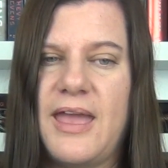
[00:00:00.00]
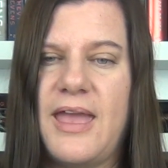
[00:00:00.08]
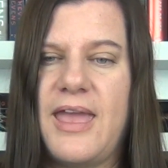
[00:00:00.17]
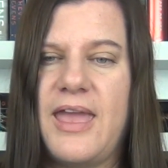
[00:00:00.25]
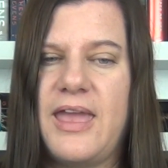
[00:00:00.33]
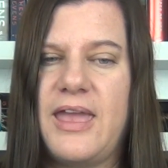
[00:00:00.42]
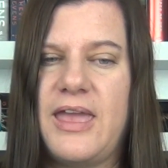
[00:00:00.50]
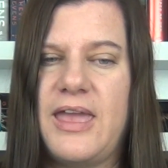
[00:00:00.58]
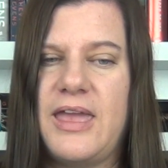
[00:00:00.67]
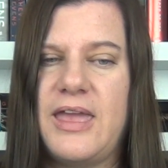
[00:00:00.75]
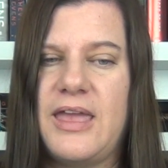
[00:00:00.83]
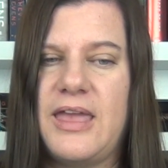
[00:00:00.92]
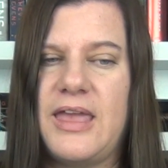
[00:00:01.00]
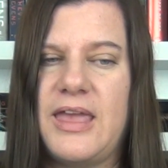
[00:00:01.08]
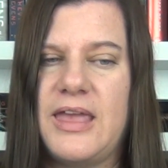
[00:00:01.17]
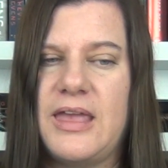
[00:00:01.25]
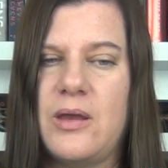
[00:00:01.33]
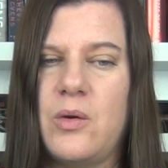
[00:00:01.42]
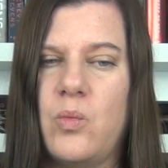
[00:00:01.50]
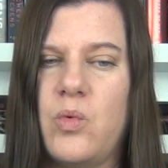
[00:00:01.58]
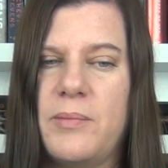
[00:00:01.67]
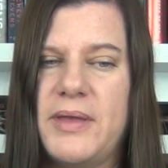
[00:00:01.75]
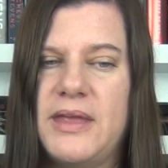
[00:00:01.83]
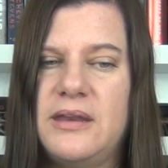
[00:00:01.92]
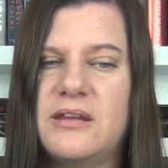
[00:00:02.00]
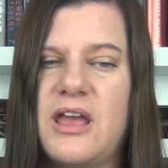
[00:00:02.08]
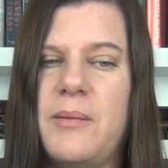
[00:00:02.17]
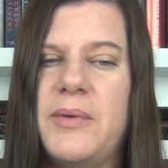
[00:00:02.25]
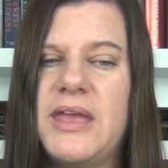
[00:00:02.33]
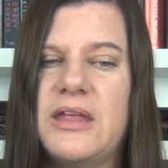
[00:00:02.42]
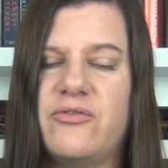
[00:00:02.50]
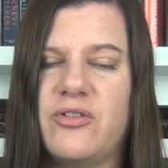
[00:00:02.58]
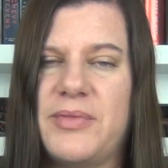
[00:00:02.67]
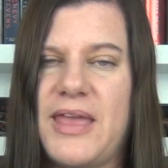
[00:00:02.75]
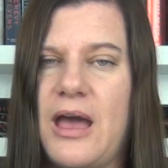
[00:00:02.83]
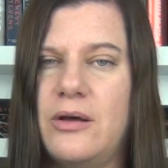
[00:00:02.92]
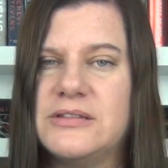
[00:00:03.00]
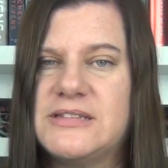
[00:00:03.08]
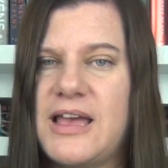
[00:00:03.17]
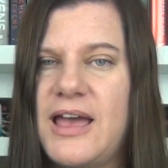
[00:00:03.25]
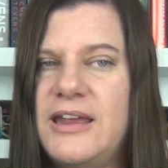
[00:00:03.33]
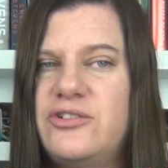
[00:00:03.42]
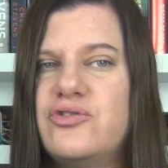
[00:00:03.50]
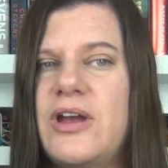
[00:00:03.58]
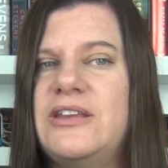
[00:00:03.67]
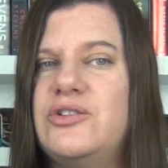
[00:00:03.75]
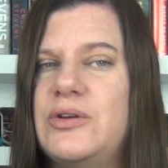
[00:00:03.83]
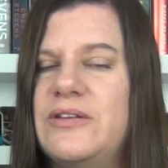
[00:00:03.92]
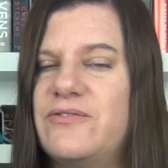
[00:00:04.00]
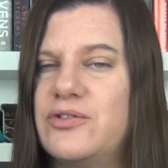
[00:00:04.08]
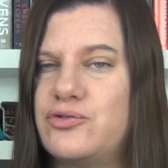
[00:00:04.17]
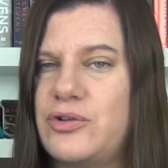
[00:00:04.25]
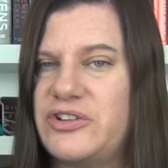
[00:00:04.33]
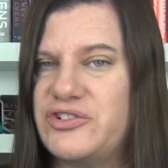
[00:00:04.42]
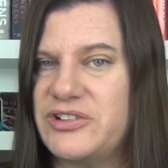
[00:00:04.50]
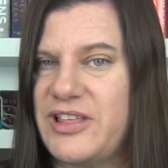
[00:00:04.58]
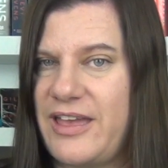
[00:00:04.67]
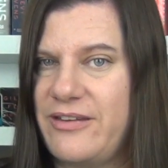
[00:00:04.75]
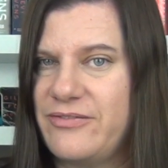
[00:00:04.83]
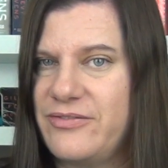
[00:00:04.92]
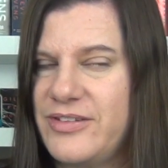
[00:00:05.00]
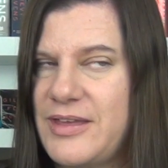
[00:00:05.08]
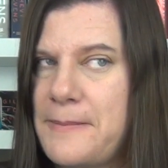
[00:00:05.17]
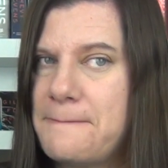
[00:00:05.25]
a woman coming in from the outside trying to infiltrate your life